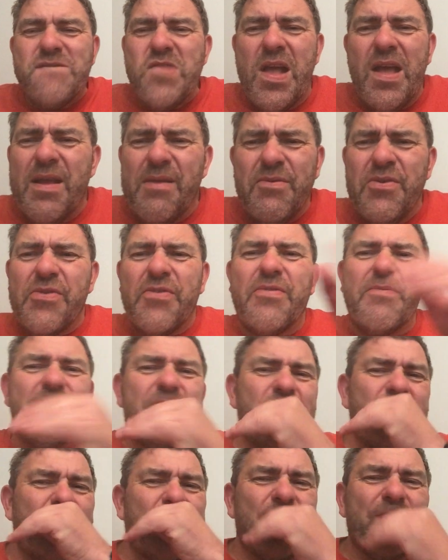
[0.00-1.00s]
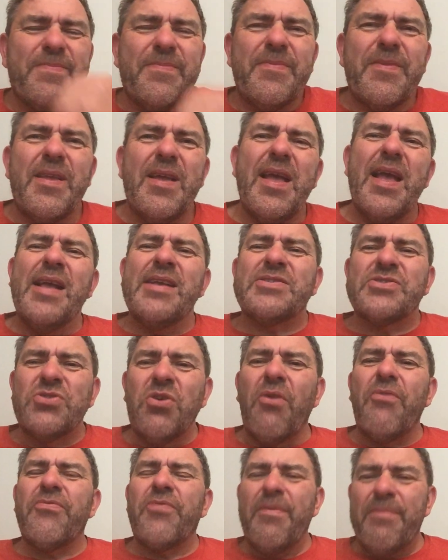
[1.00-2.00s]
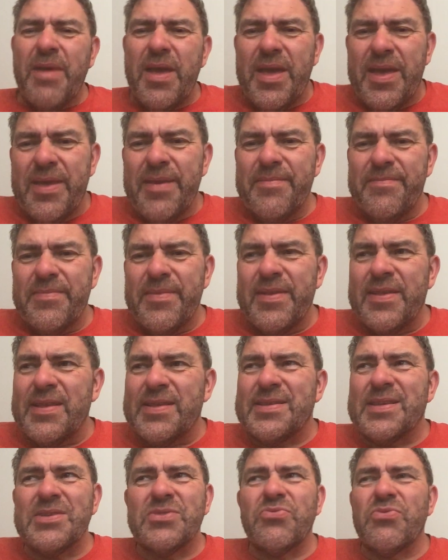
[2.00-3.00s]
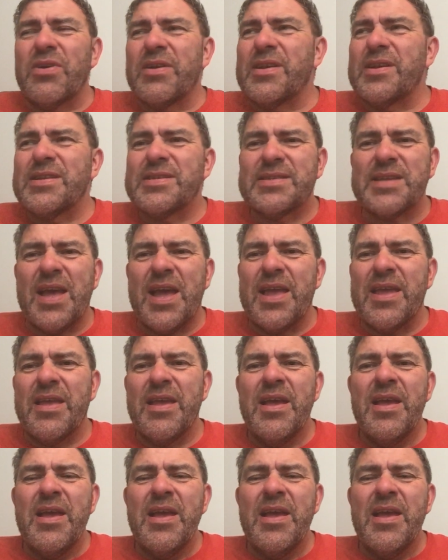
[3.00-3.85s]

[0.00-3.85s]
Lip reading: It's not for me. That's all I'm going to say.